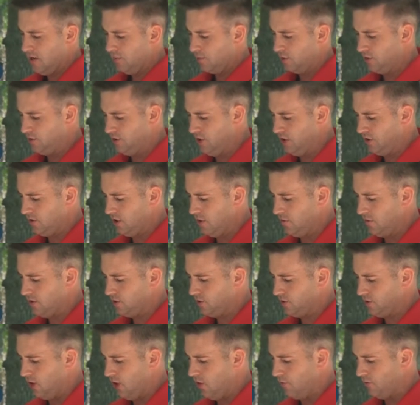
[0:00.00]
Present them
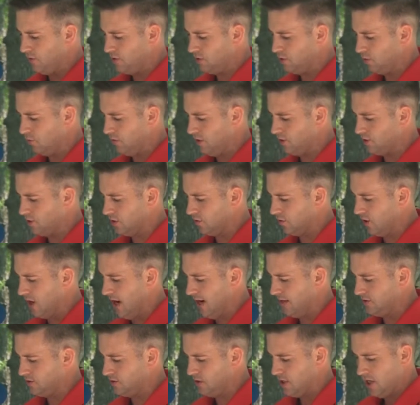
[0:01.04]
as selfish
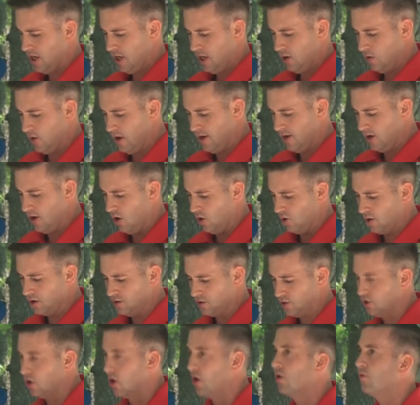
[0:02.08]
aristocrats who had no
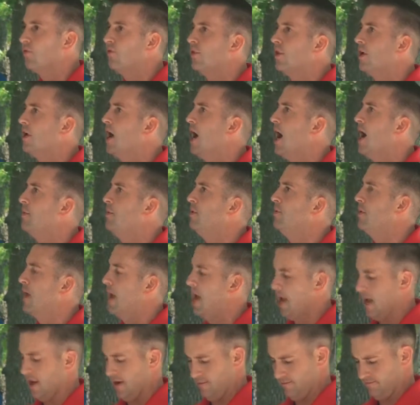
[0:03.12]
concern for the common
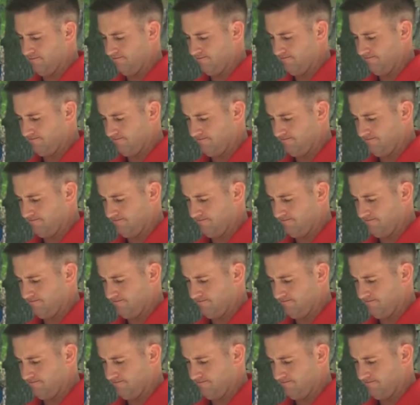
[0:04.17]
man.